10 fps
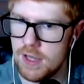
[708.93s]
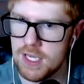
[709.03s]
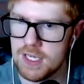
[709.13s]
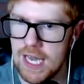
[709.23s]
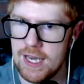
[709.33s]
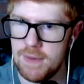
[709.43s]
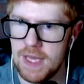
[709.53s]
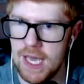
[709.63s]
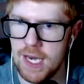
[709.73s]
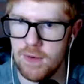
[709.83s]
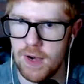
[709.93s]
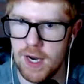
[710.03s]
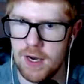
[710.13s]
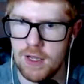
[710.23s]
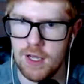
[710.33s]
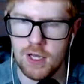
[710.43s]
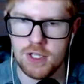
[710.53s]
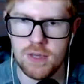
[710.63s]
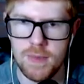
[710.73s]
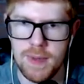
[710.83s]
They could kind of be anywhere.
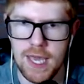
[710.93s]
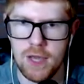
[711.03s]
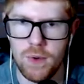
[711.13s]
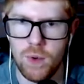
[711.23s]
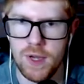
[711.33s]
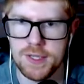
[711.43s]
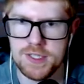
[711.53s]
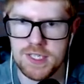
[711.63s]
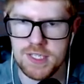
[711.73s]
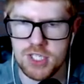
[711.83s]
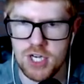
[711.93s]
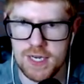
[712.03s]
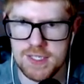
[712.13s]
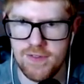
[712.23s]
So maybe I will try to